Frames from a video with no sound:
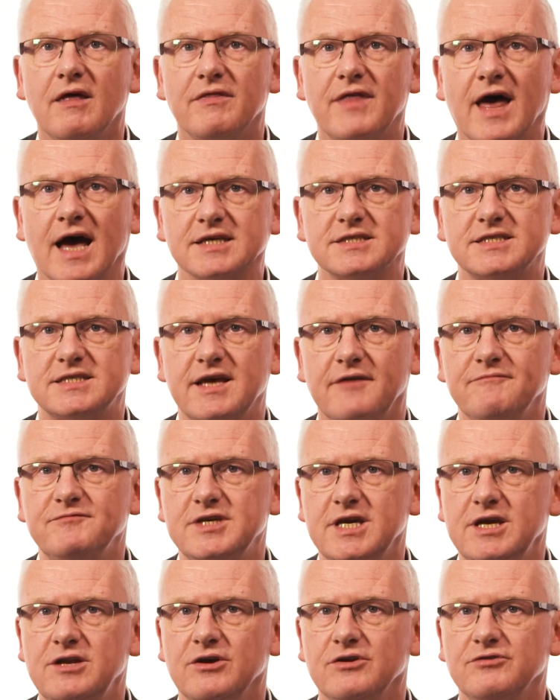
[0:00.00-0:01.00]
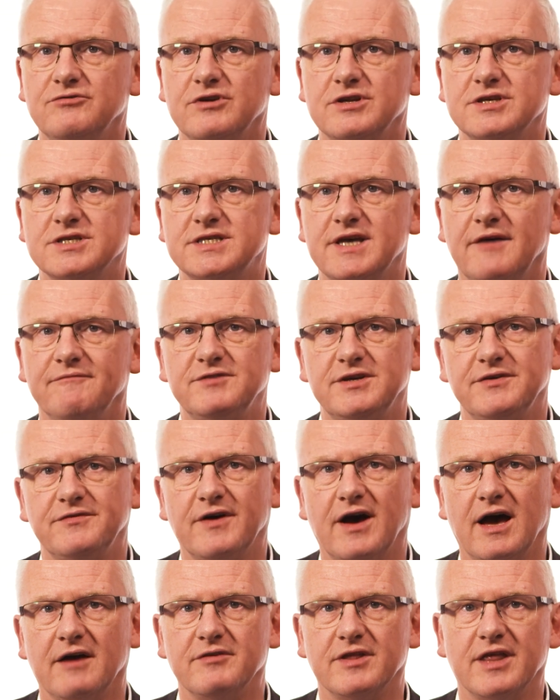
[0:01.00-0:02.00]
That's
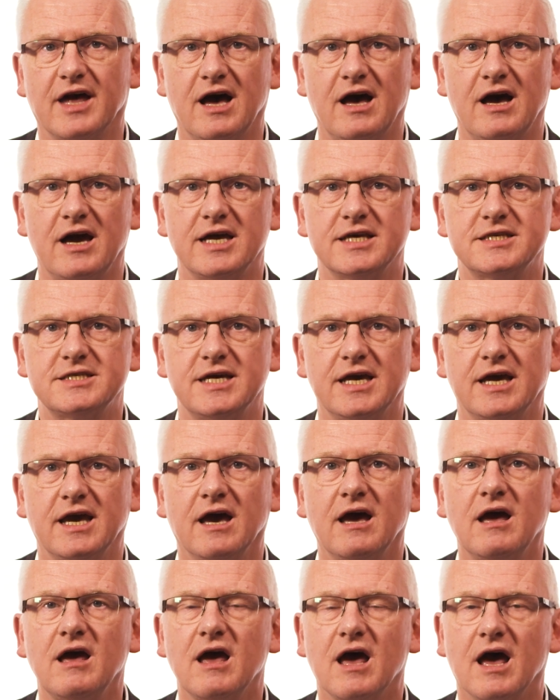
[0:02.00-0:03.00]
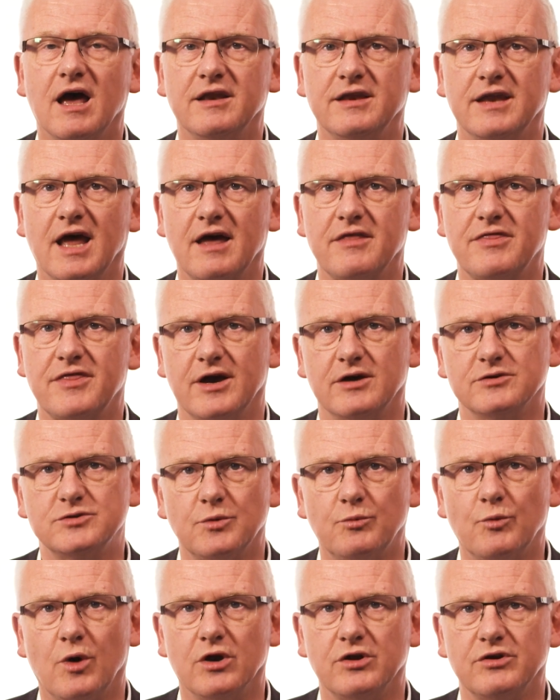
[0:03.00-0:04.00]
1,775 at the higher tier and
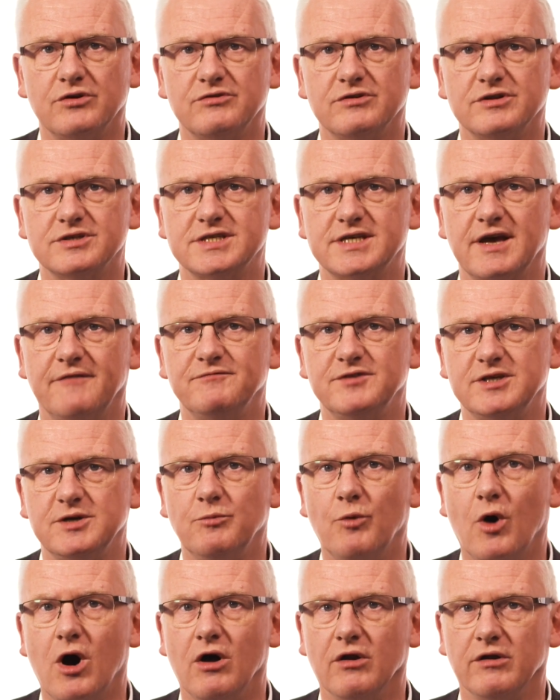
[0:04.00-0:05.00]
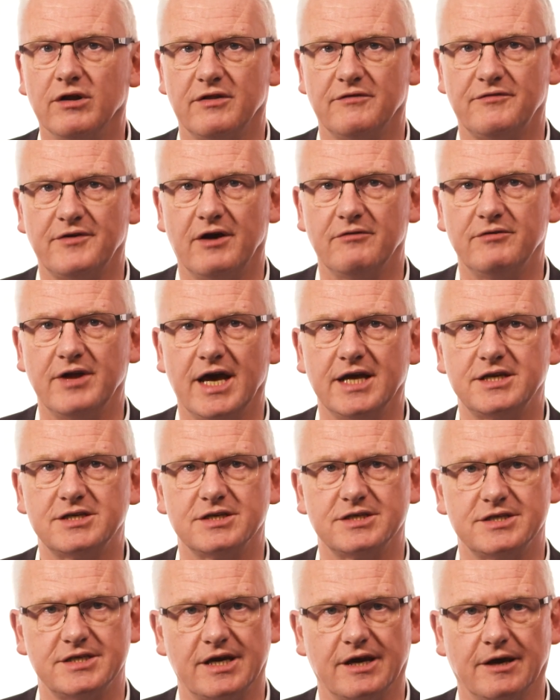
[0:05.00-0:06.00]
9,171 at the
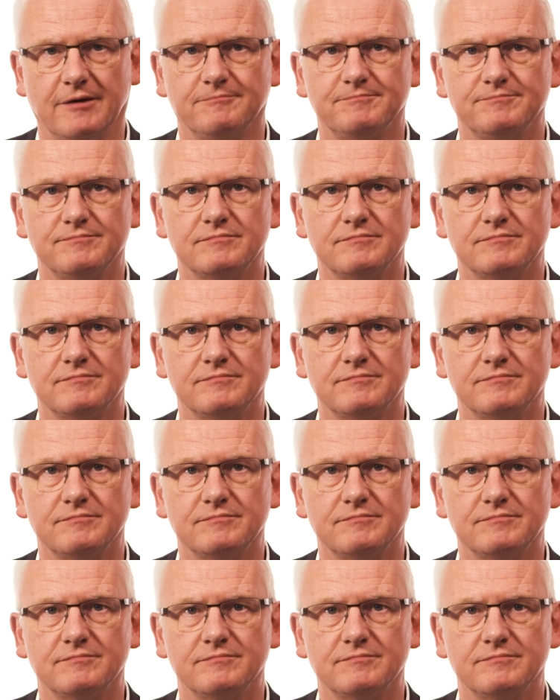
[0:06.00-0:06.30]
foundation tier.